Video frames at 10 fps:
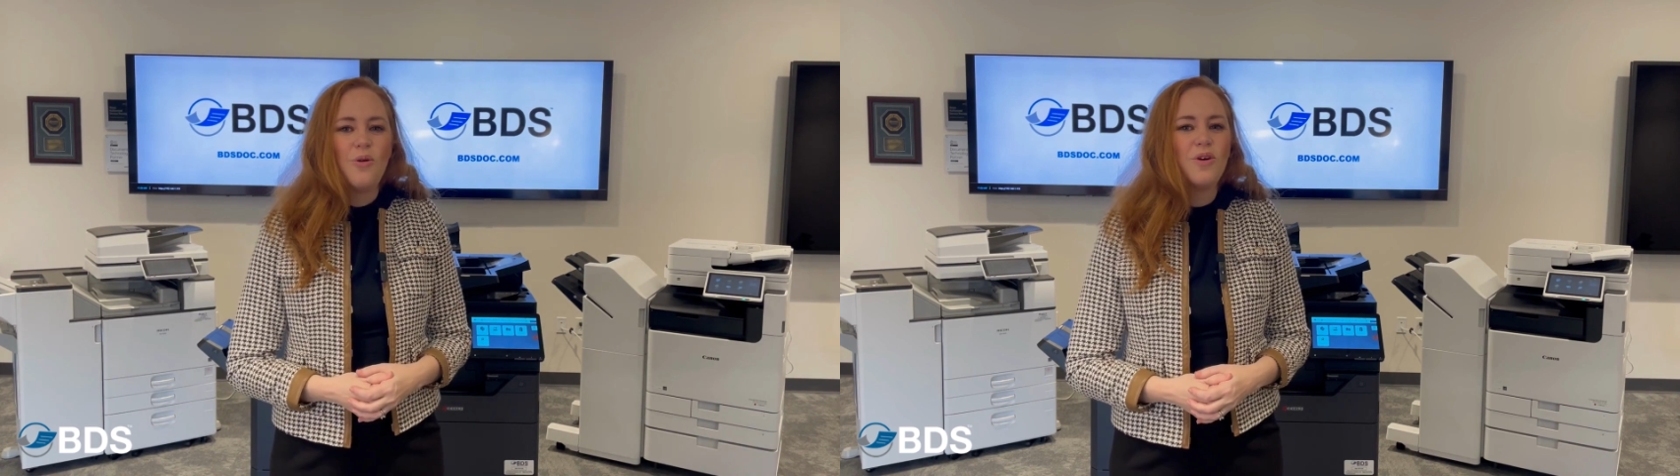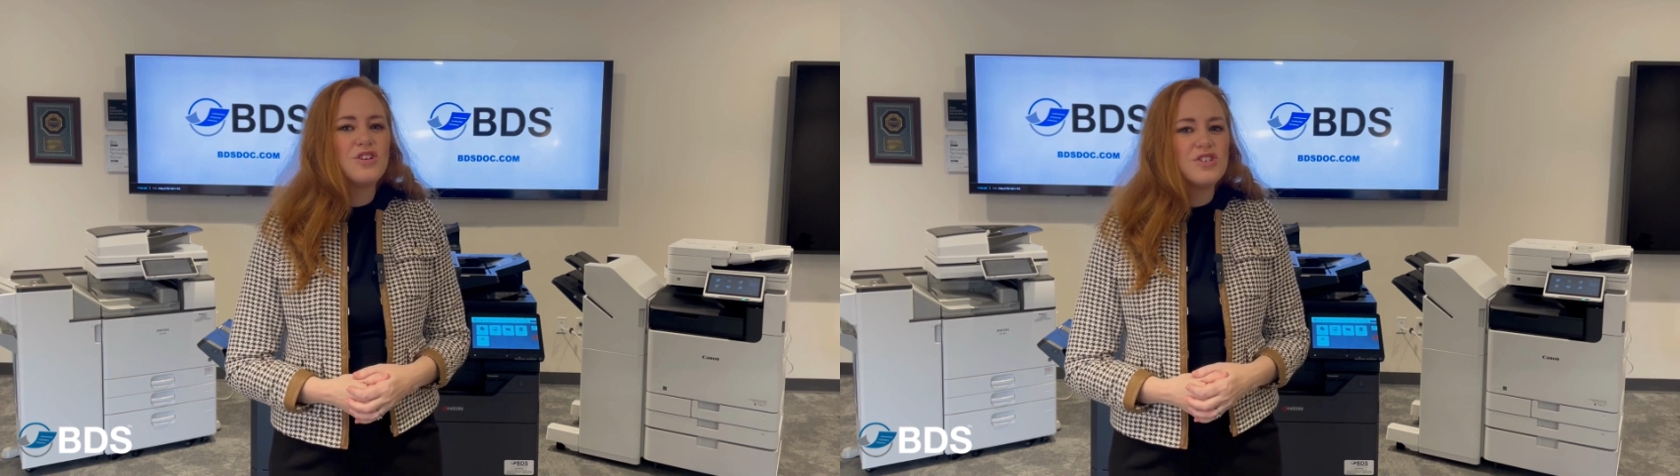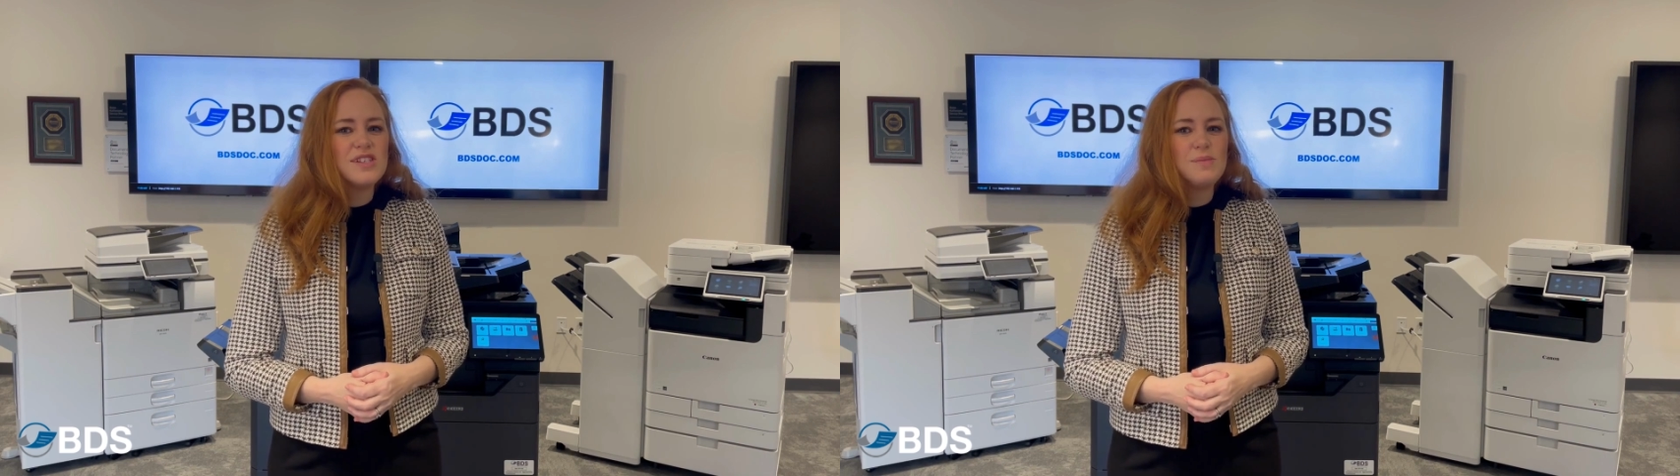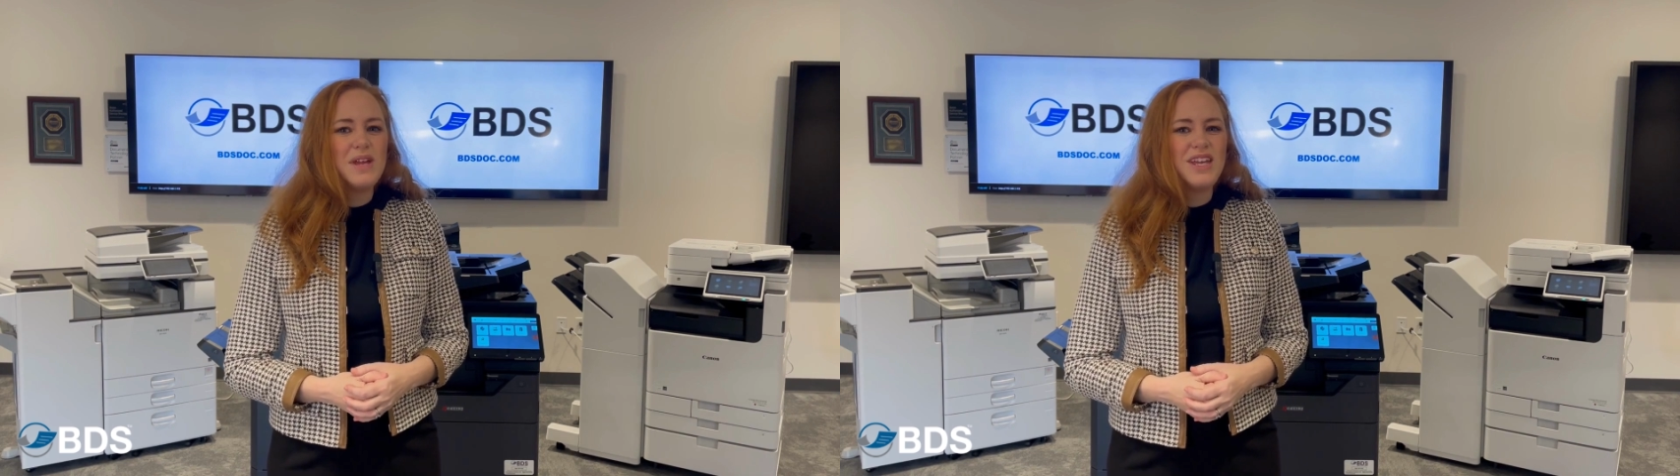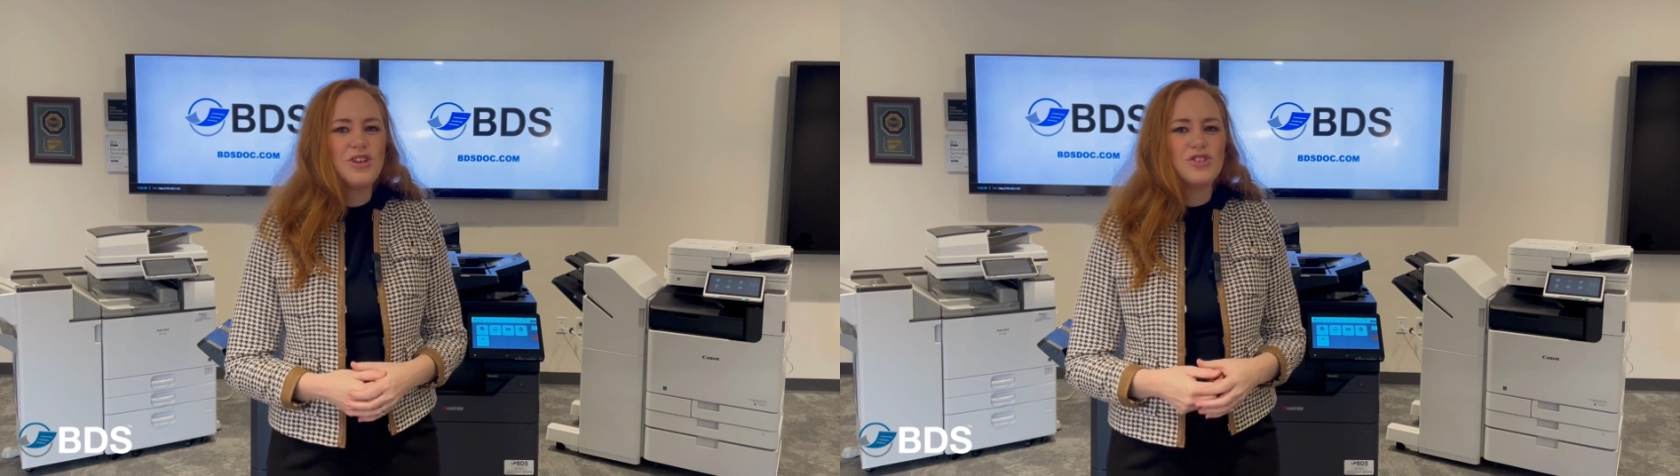or just
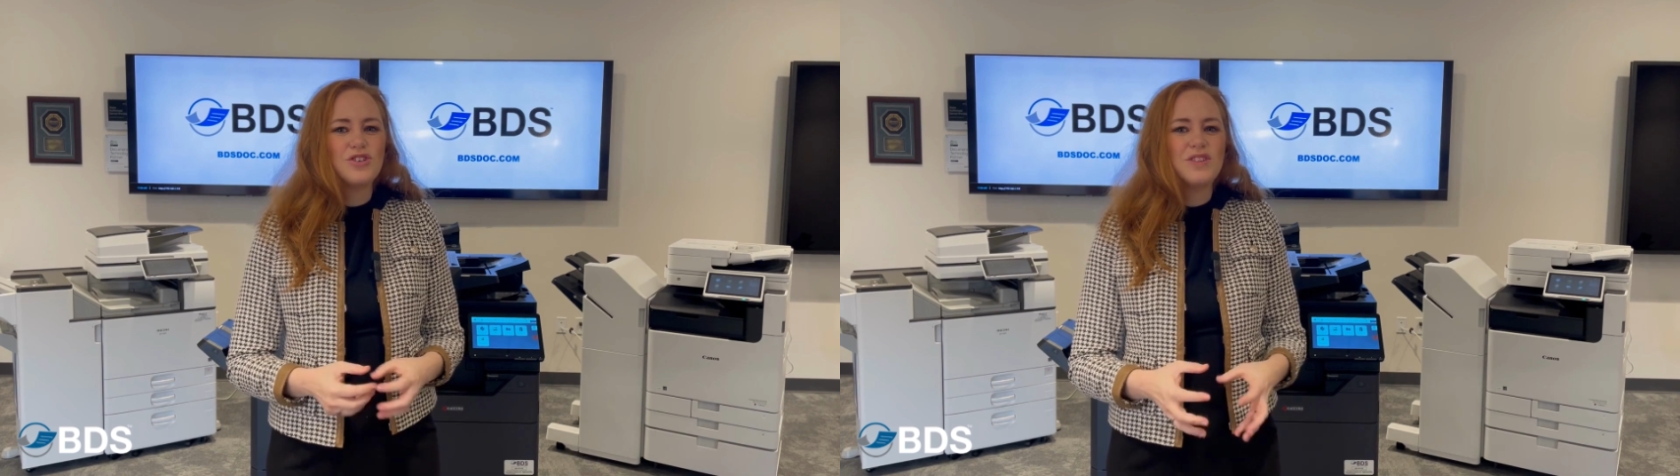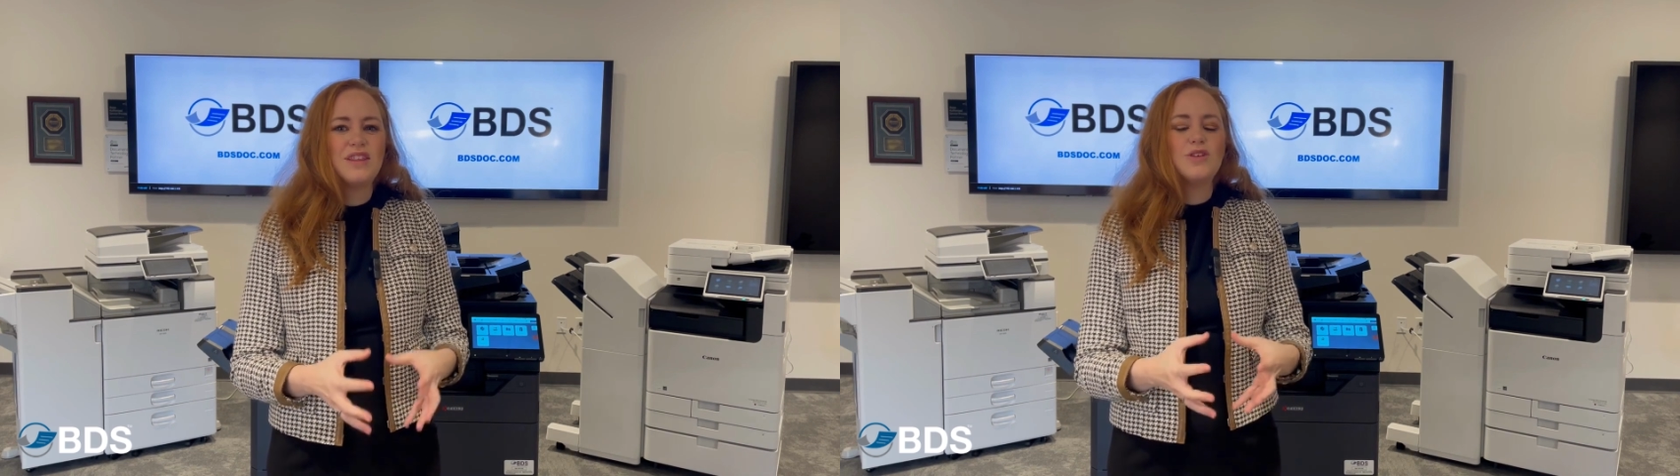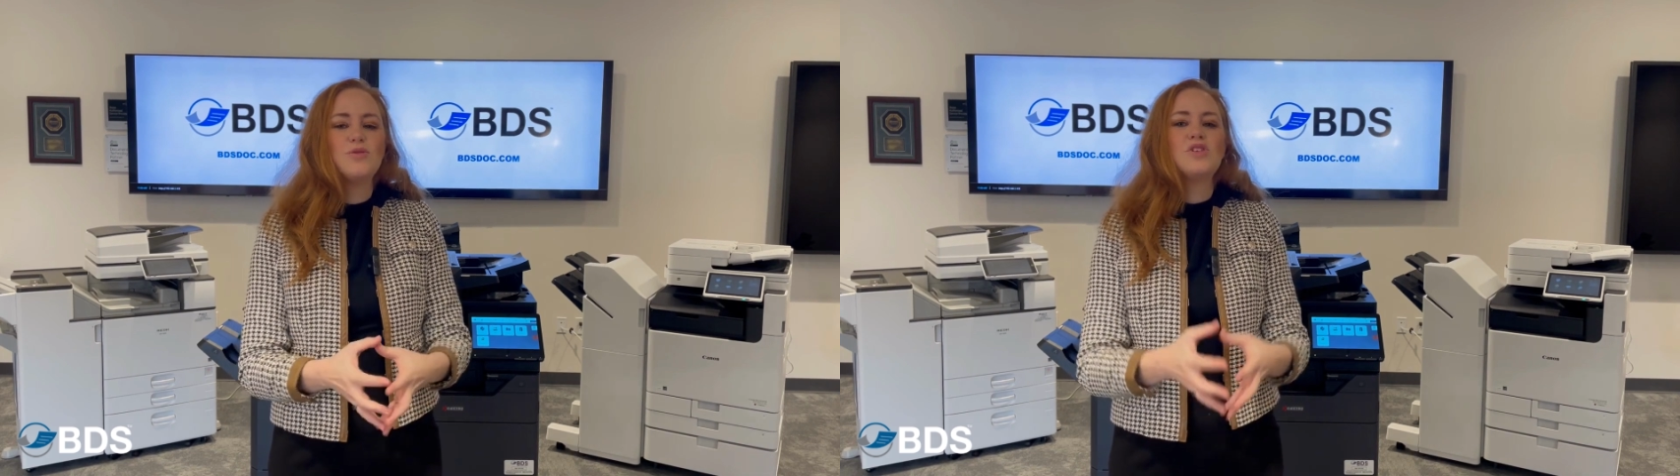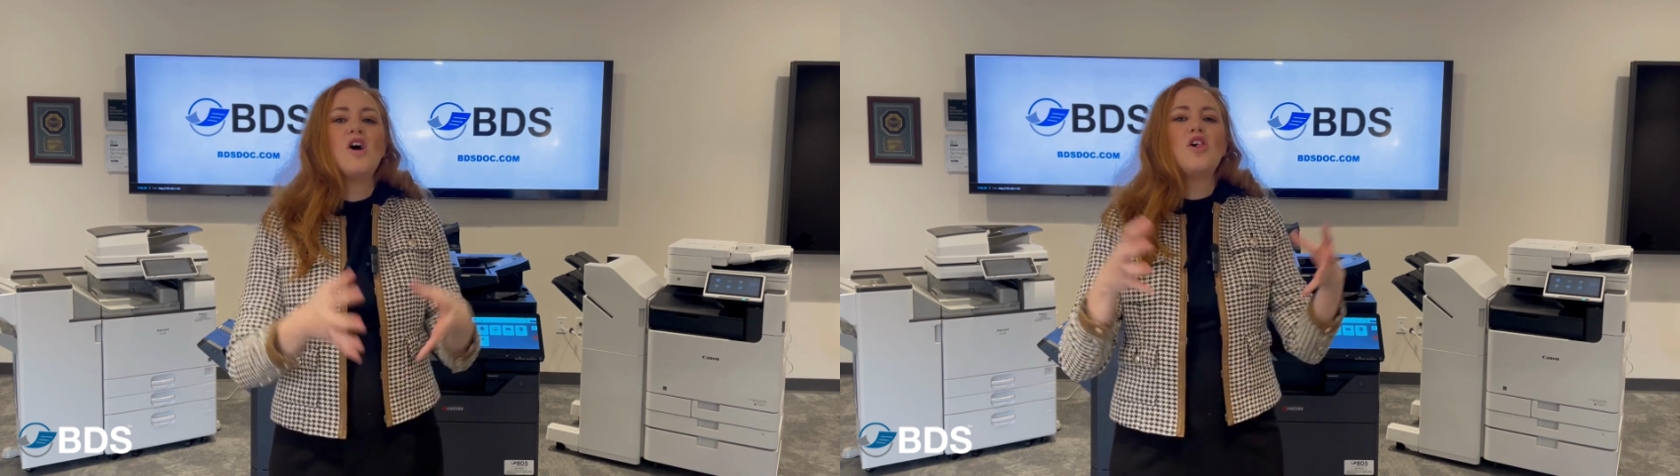making sure that those